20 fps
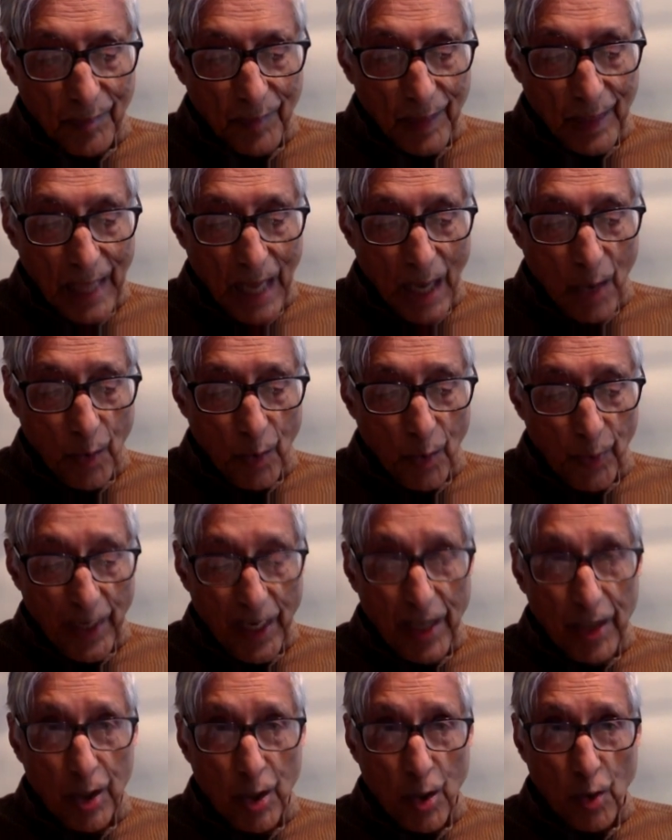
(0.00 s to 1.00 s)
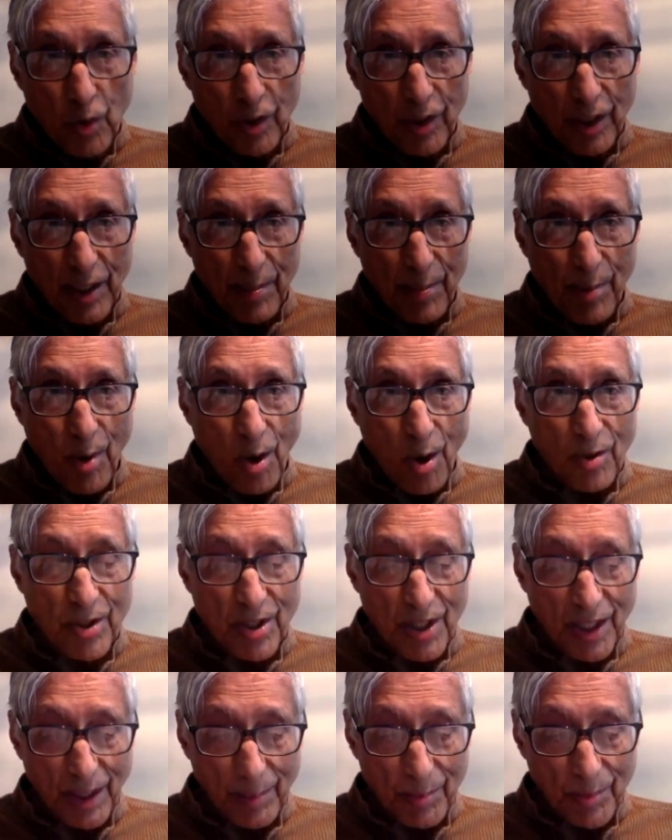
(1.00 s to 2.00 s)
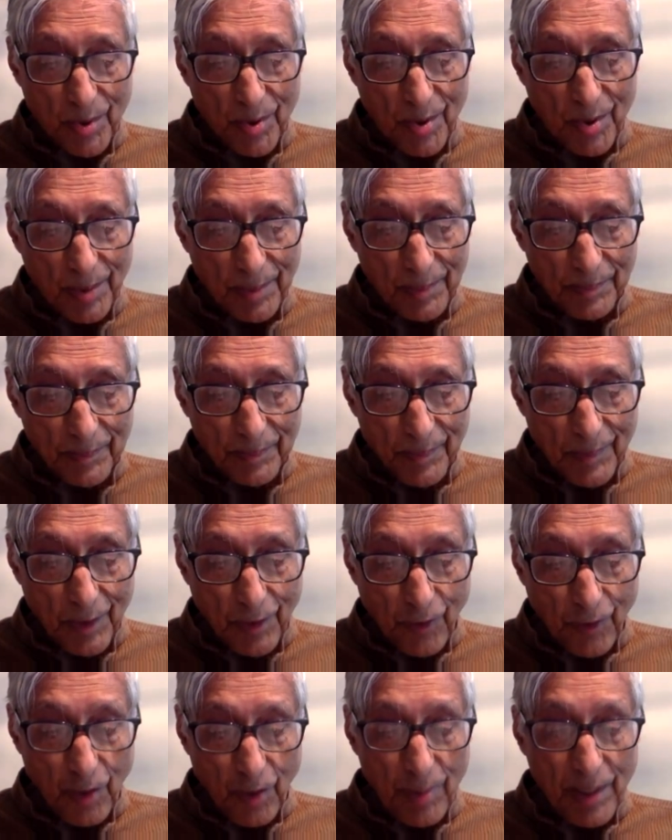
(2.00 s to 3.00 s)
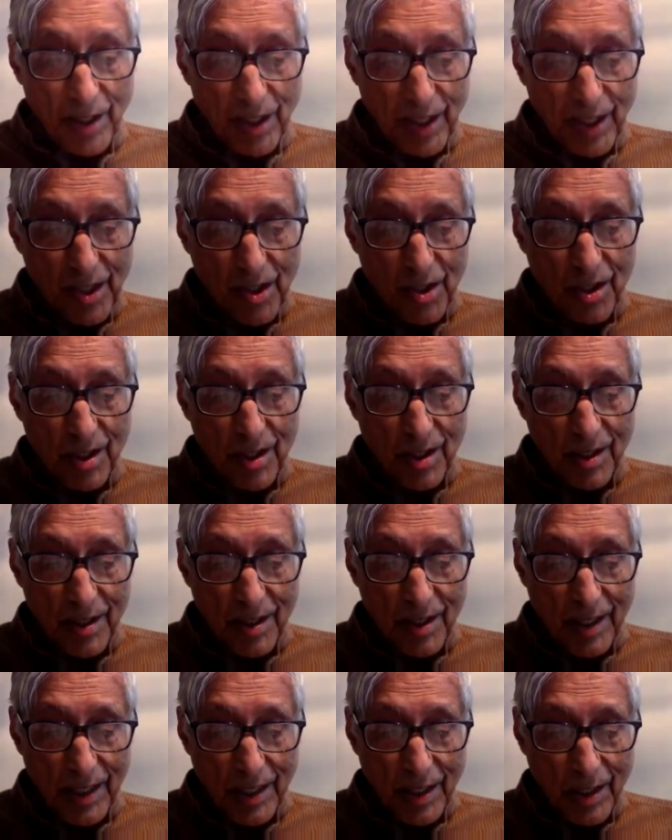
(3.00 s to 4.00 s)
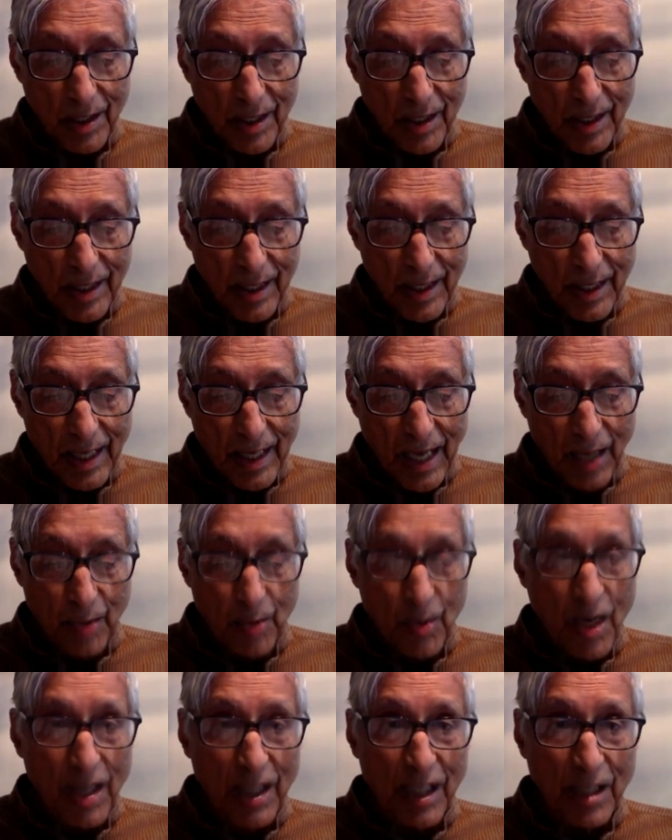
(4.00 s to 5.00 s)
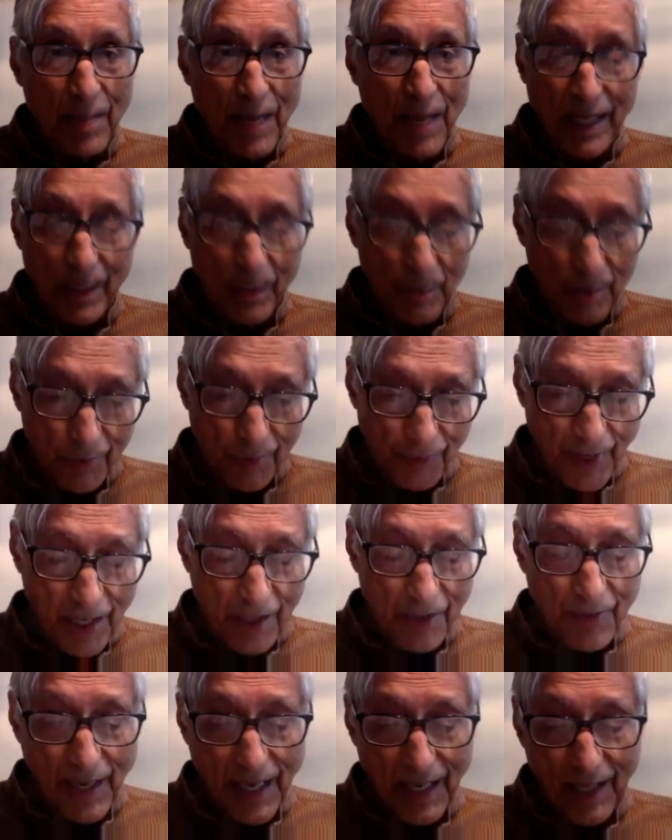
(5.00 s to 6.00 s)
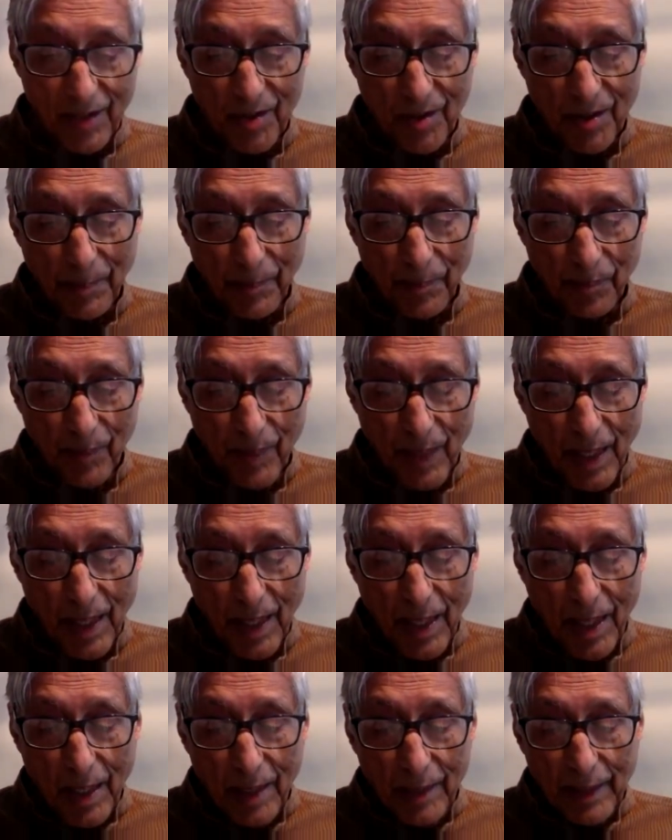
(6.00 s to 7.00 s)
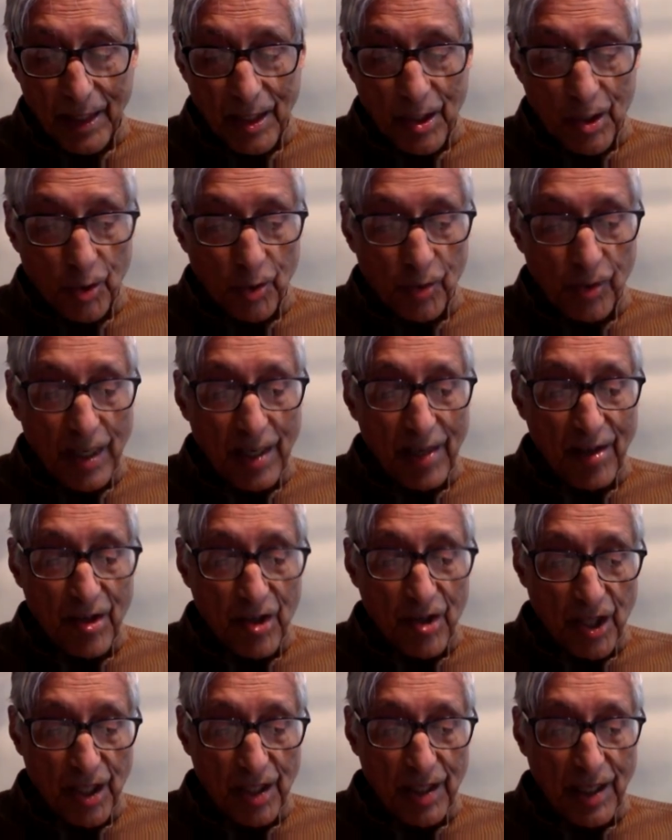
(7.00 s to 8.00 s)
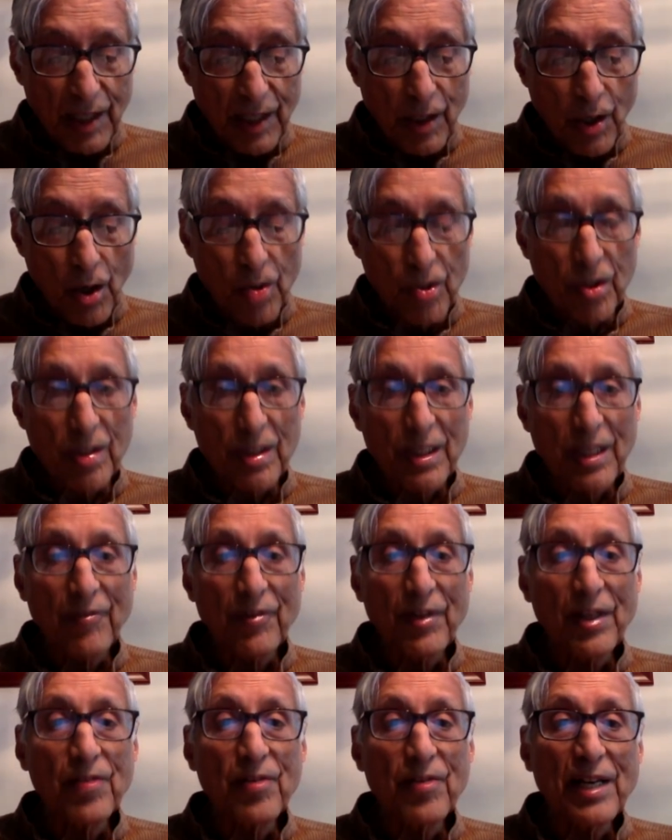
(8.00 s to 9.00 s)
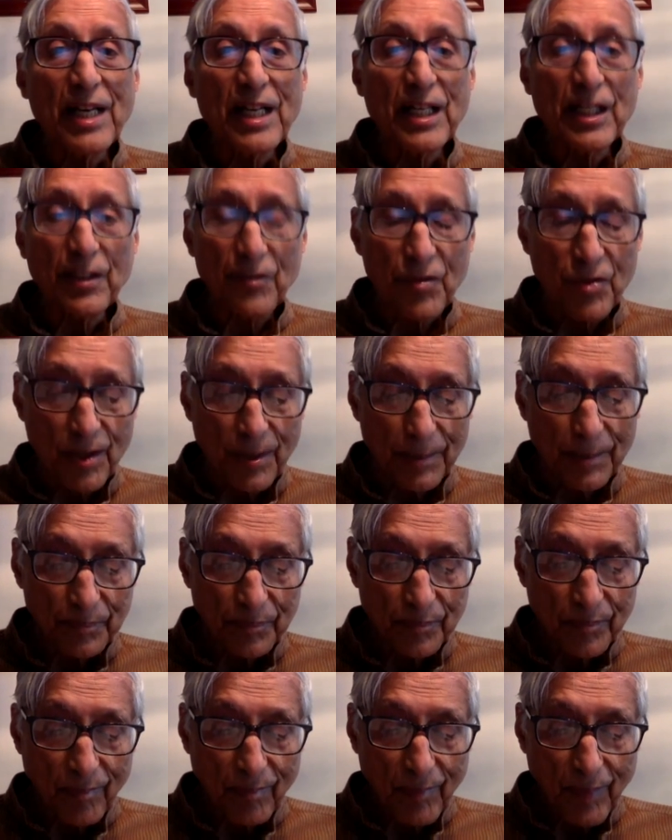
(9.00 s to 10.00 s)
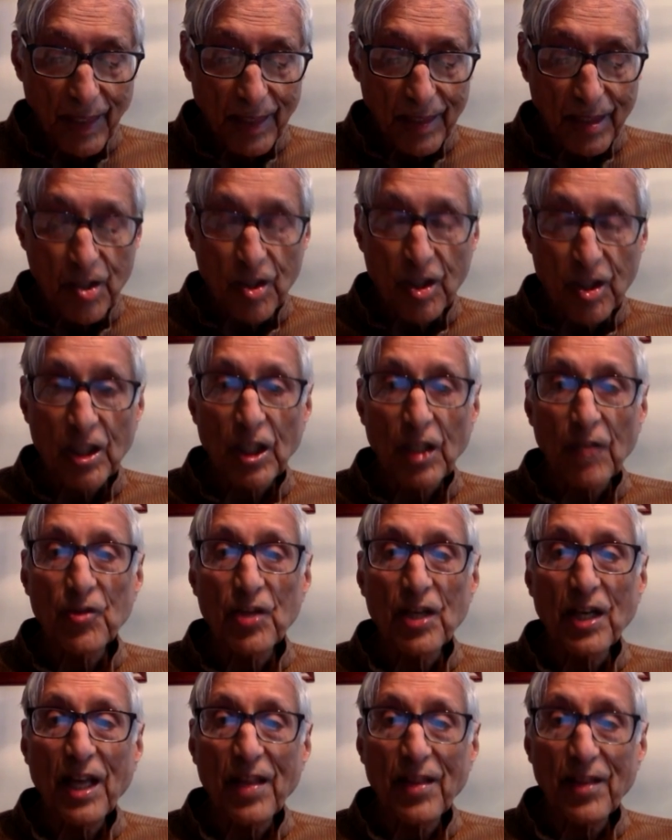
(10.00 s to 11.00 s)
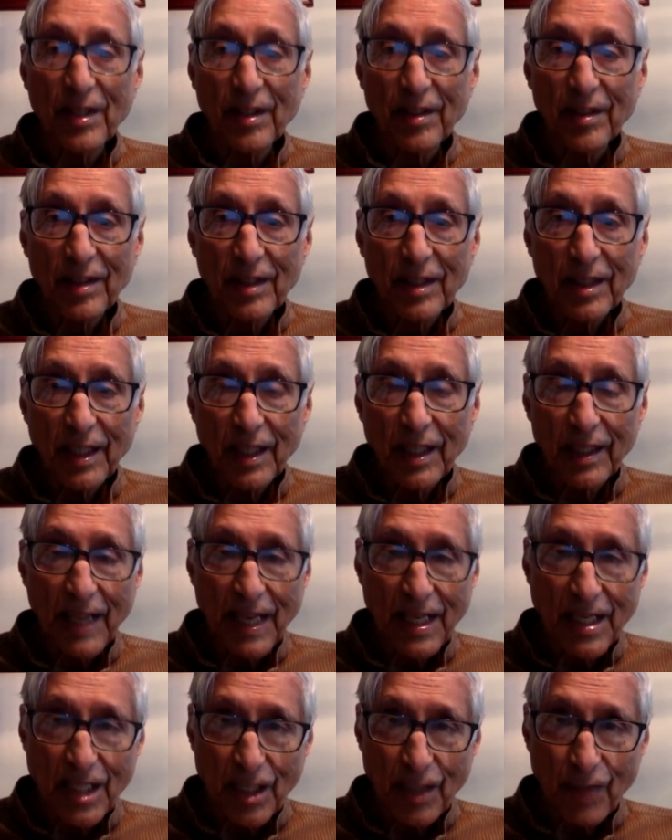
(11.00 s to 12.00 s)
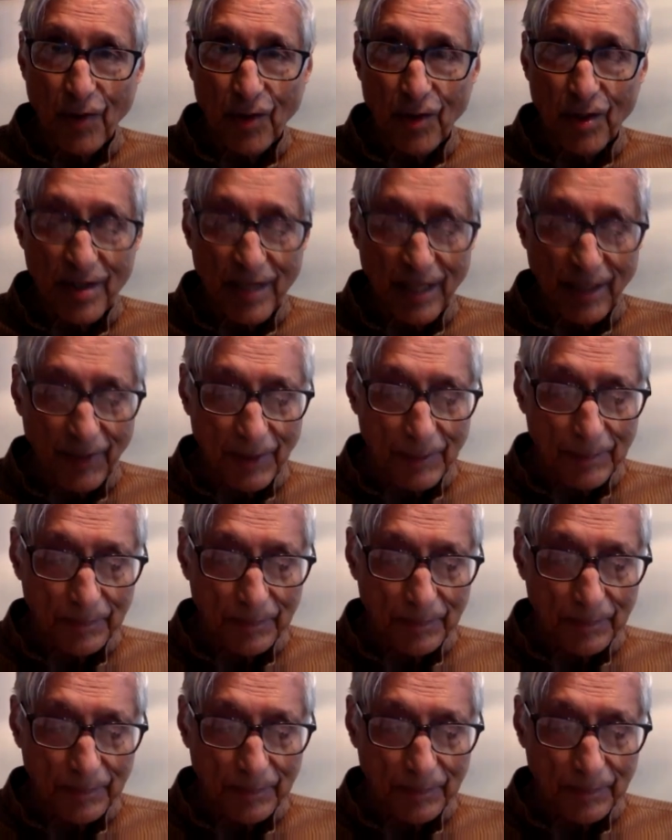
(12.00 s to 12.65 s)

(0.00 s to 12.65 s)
Now, we had known in broad terms from her niece, Aruna Kamal, who's a friend of ours, that Sugra Rashid had lost several relatives in the city of Jalandhar in 1947.